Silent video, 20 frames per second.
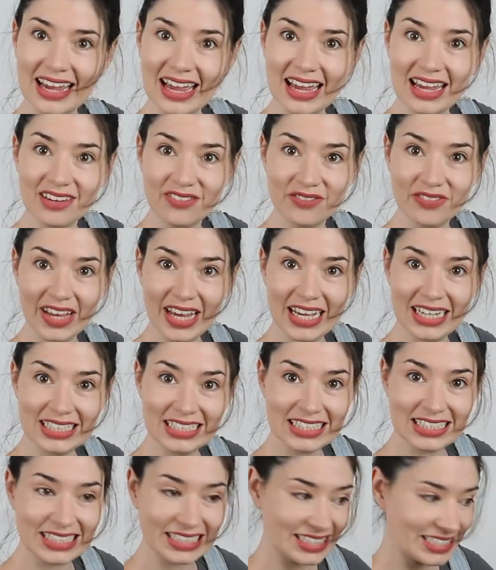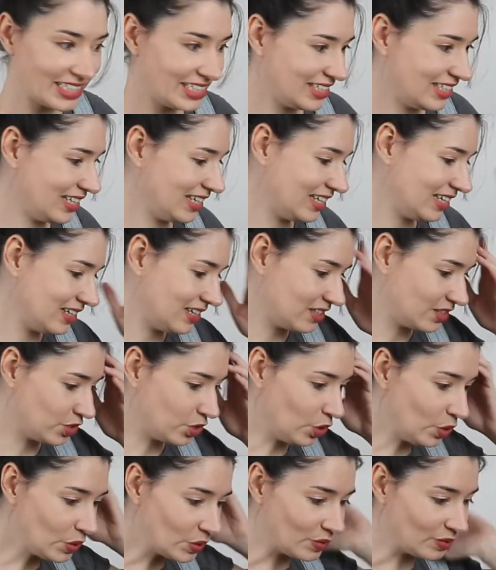It fits.
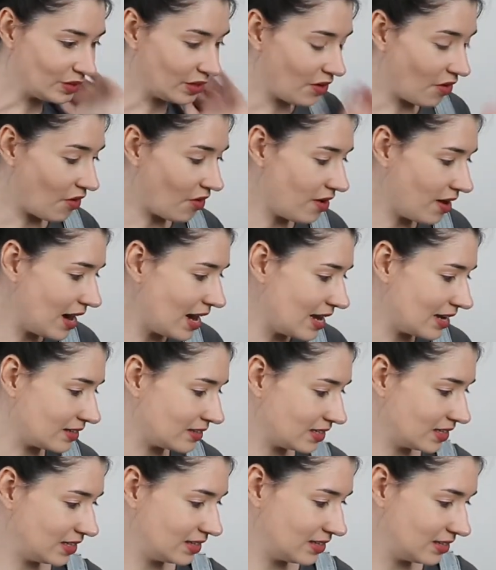Cool. All right.